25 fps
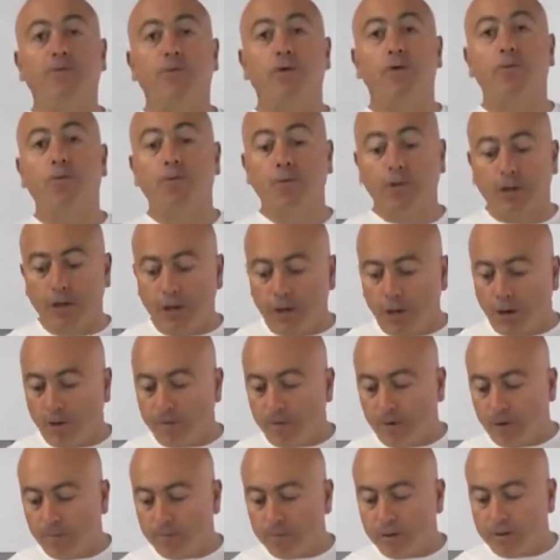before I put the lid
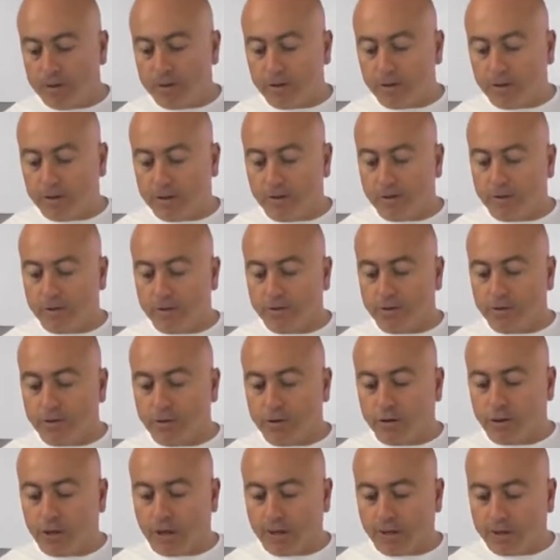on, I'm
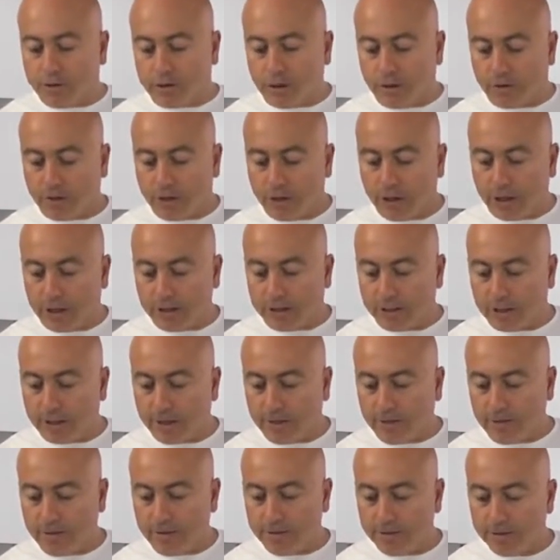going to turn the heat
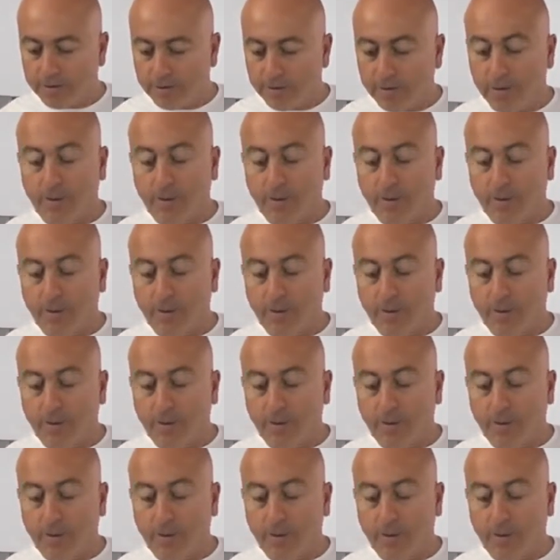down